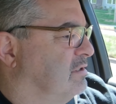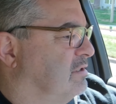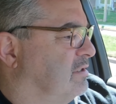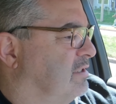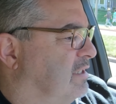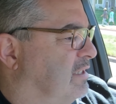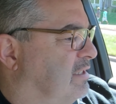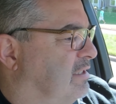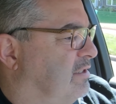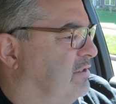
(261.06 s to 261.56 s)

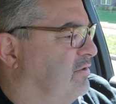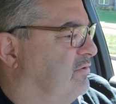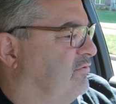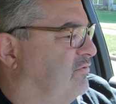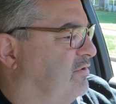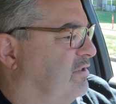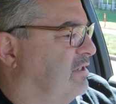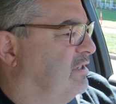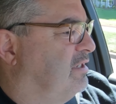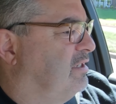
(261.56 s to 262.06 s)
And that
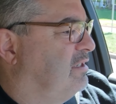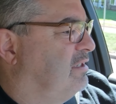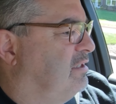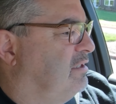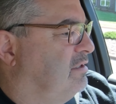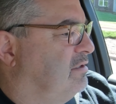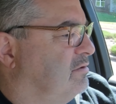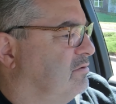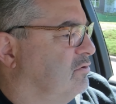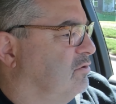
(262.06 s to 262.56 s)
is
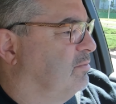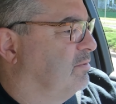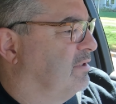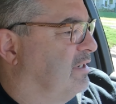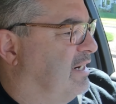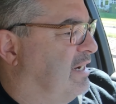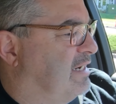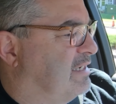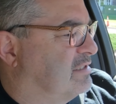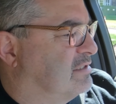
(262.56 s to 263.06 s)
a
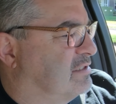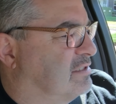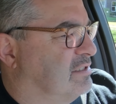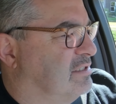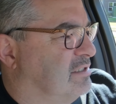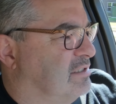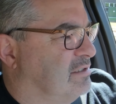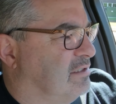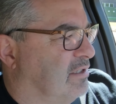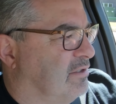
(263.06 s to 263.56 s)
Uber X.
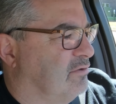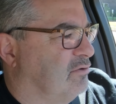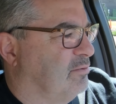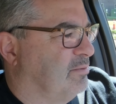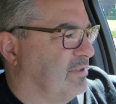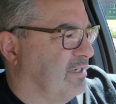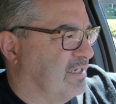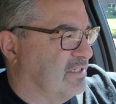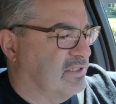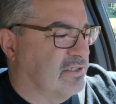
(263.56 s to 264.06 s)
Good, another
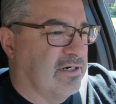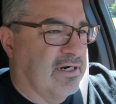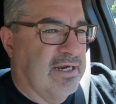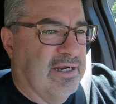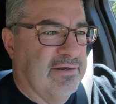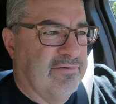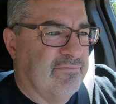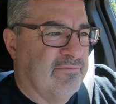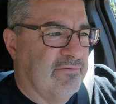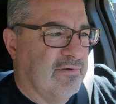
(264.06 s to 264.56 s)
Uber X
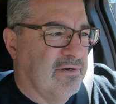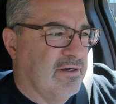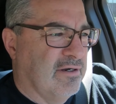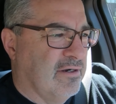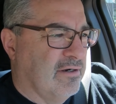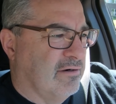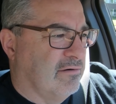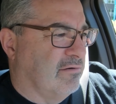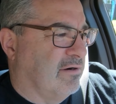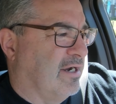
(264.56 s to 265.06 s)
drive.
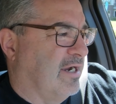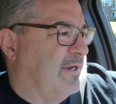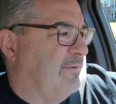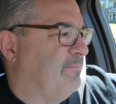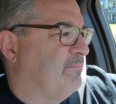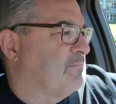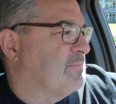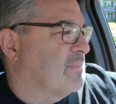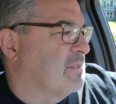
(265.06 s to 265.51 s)
Ride.